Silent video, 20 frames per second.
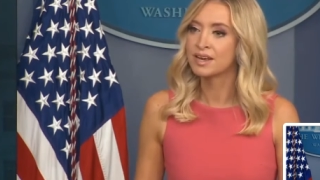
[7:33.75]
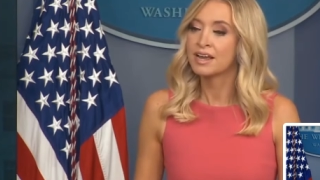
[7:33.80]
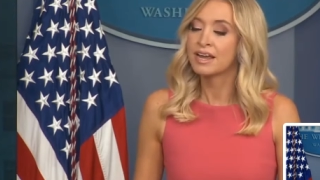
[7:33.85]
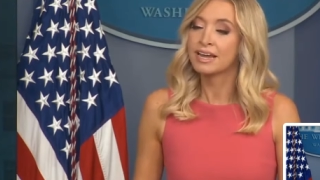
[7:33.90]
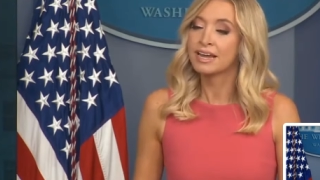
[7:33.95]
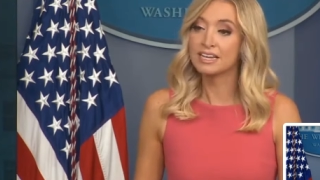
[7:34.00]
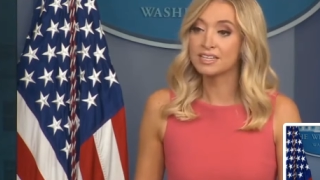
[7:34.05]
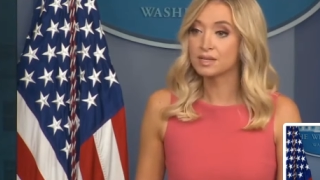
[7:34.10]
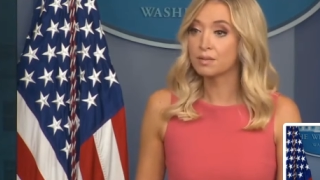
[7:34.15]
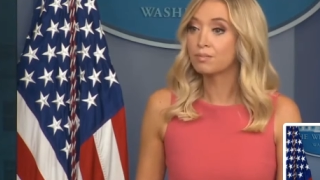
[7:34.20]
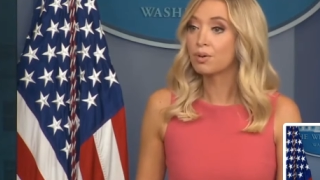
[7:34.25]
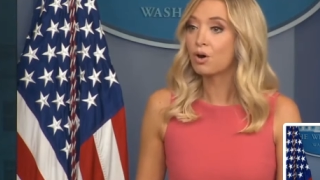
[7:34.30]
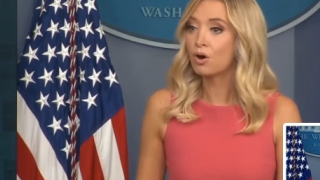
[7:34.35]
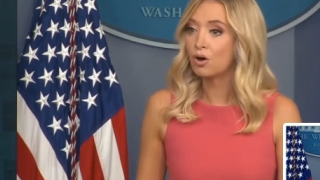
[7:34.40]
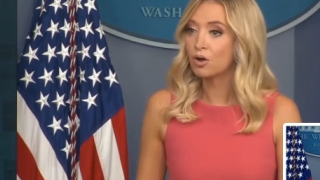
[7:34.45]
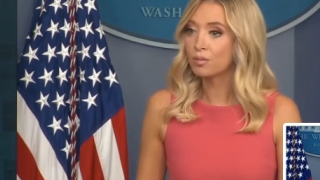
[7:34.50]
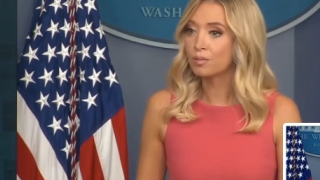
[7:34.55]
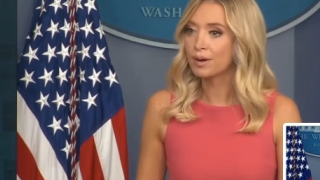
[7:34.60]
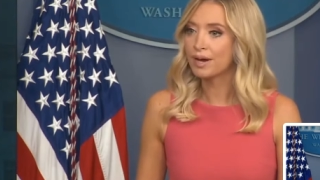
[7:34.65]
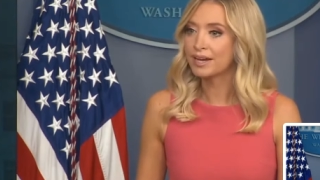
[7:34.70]
He's
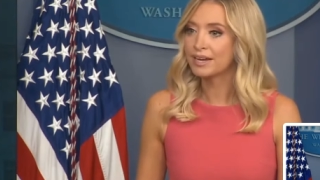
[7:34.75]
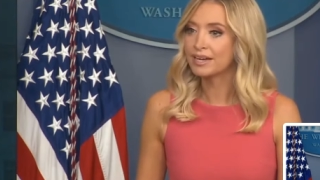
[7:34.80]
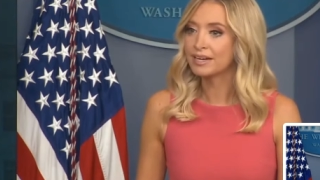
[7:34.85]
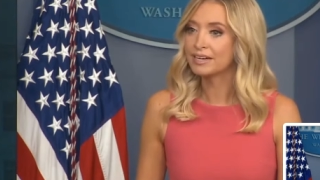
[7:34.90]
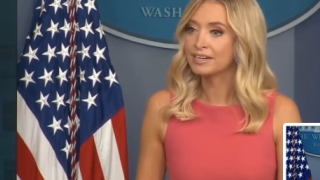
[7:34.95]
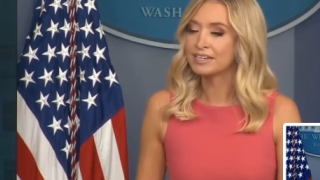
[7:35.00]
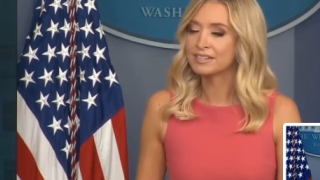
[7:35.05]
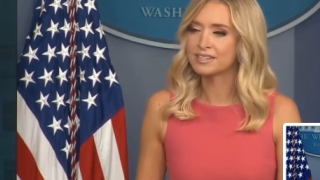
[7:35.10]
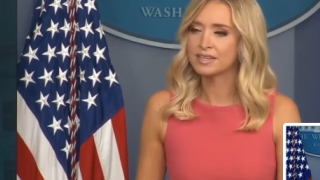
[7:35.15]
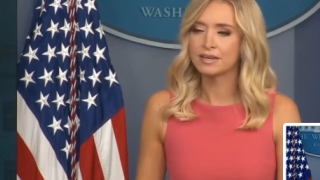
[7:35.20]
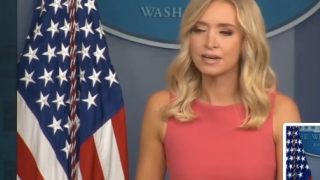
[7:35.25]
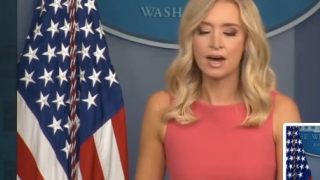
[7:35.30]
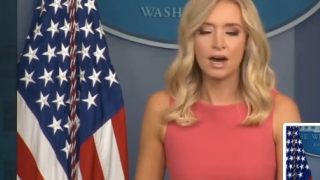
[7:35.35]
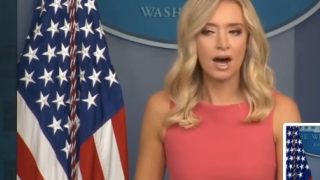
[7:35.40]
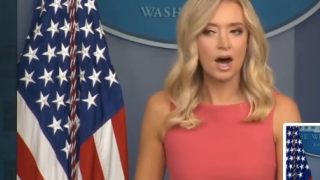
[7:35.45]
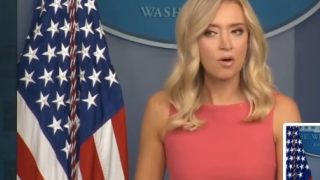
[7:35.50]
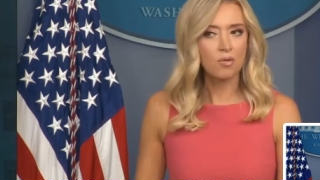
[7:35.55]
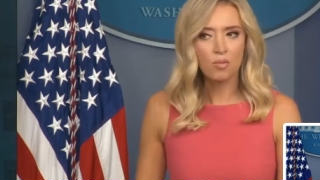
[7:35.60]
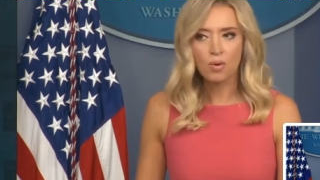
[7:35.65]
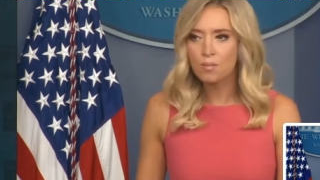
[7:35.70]
appalled by it, and it's
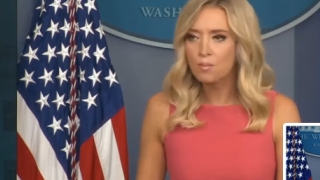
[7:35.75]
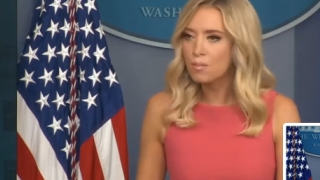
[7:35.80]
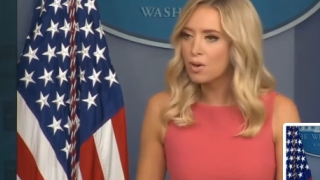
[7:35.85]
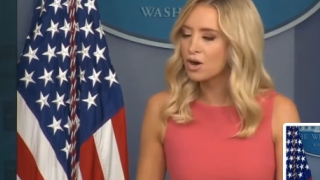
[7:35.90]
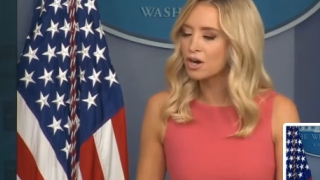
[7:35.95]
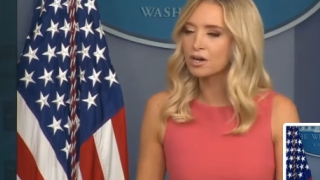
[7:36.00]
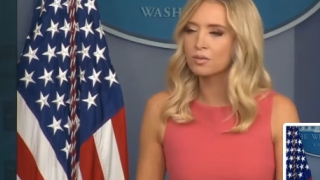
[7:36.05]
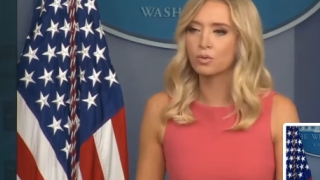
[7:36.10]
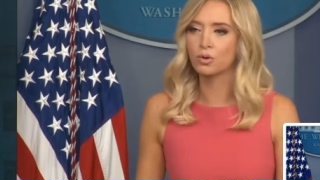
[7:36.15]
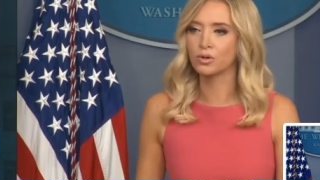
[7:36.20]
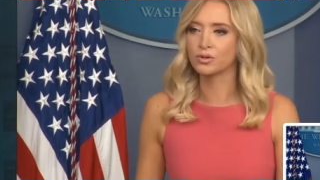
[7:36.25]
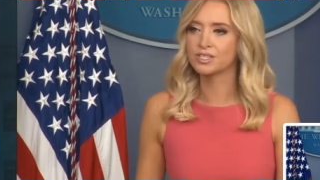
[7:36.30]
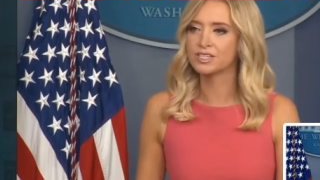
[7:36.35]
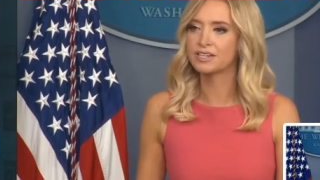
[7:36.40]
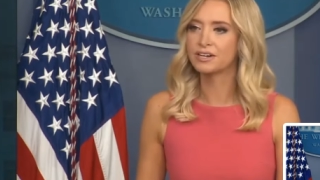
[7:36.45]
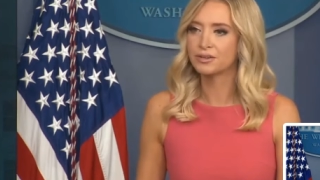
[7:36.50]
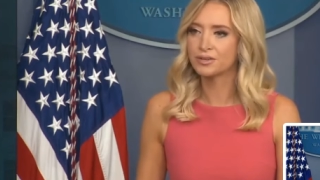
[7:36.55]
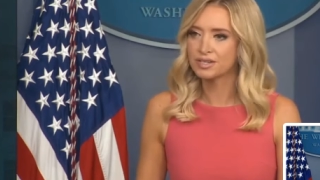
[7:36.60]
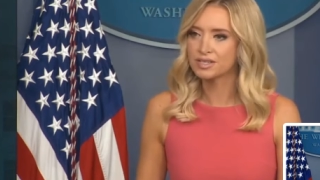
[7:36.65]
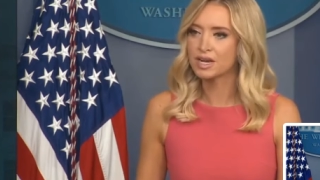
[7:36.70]
uh, remarkable to
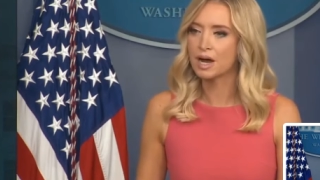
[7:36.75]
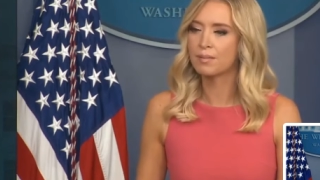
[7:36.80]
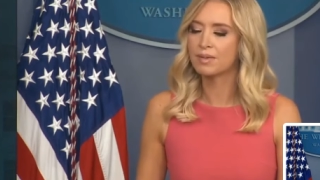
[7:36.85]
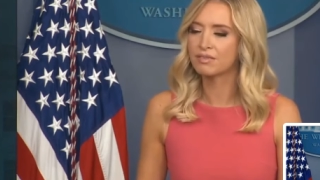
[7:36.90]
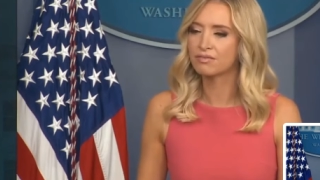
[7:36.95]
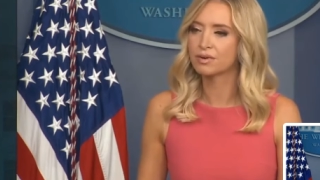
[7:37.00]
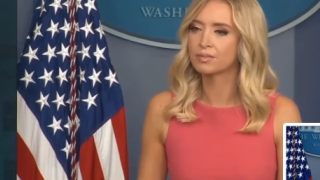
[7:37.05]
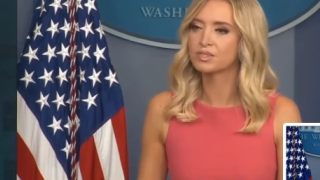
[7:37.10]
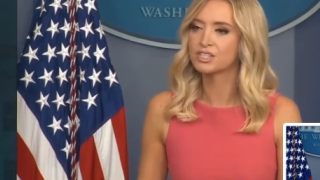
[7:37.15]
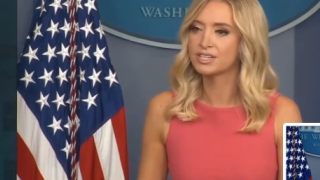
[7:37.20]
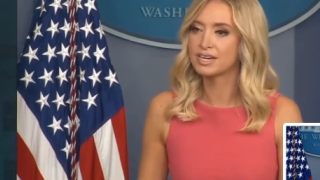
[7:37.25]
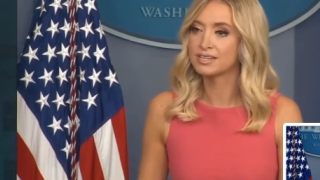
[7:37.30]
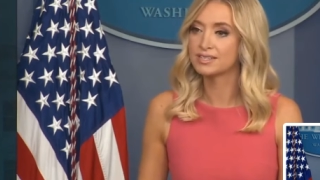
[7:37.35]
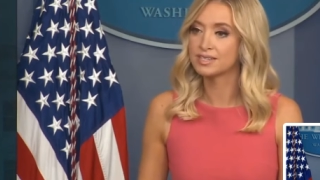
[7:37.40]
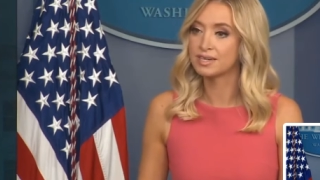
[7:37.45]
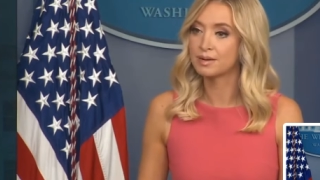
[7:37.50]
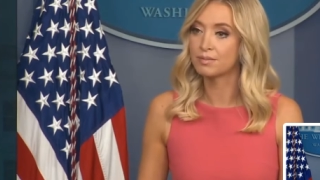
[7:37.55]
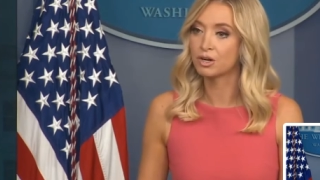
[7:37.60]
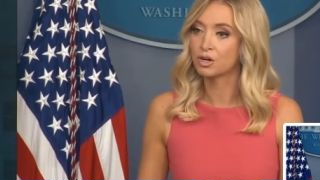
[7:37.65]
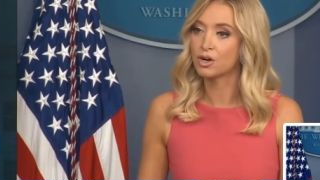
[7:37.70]
hear this coming from today's
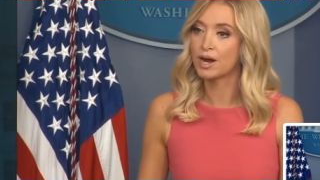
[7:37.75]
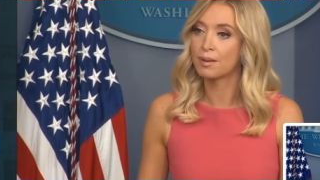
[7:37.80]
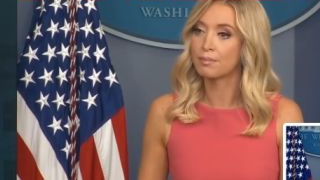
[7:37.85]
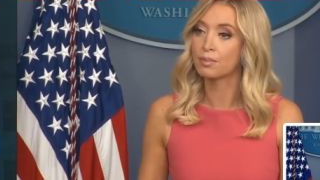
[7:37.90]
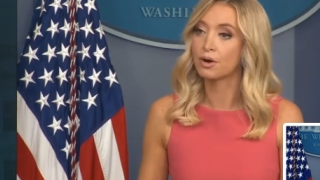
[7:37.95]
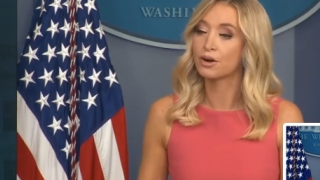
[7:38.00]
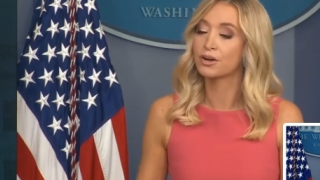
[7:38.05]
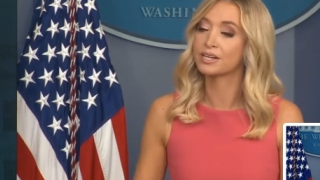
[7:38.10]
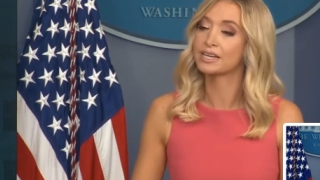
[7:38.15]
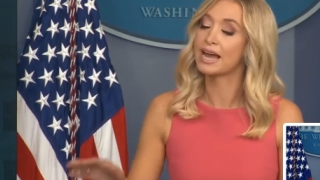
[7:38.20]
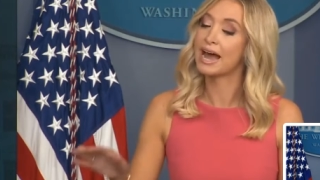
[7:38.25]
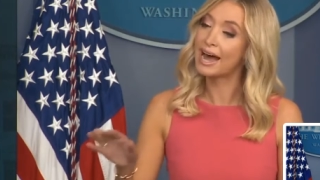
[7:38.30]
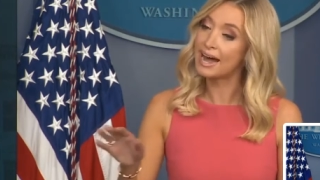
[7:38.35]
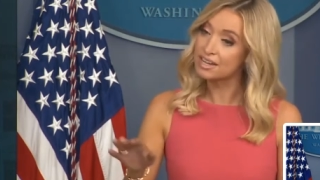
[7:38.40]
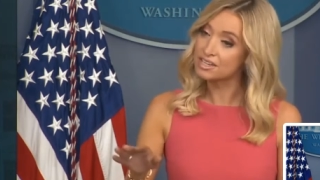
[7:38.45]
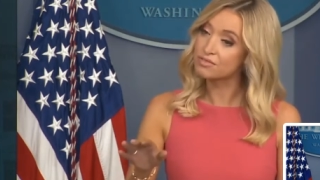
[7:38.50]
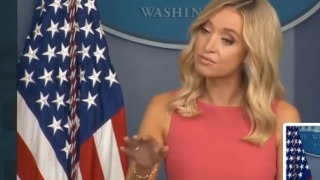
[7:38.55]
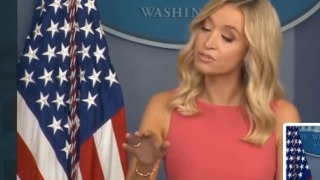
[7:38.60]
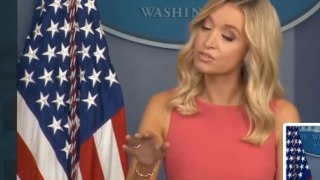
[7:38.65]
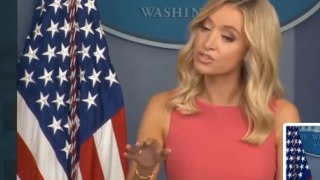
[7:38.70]
Democrat Party. As
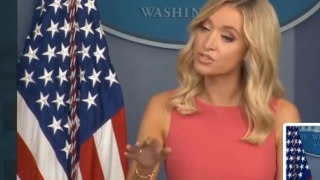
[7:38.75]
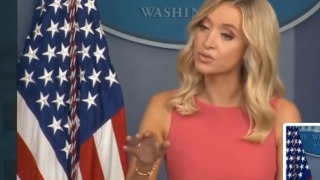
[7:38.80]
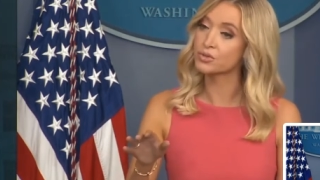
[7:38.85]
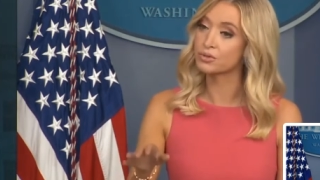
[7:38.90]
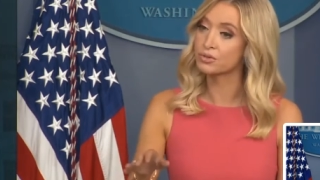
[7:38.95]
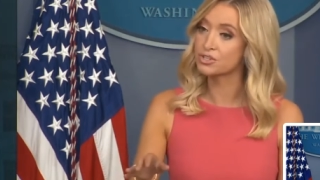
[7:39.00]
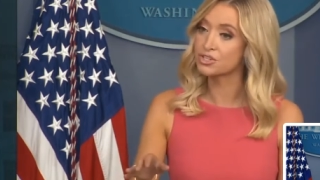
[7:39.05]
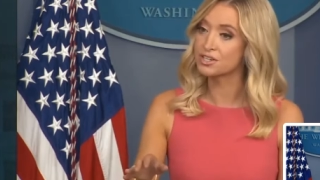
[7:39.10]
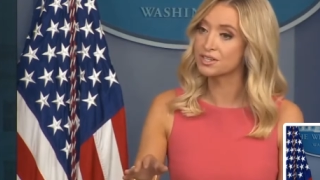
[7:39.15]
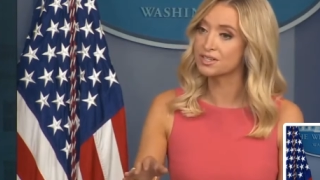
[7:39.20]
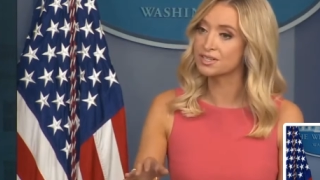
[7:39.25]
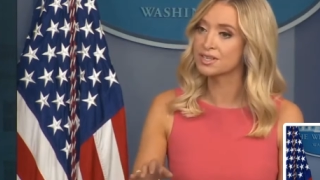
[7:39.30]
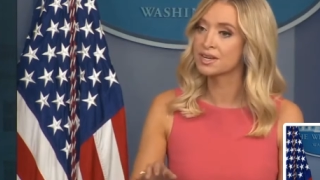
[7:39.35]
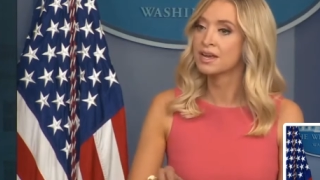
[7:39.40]
for solutions,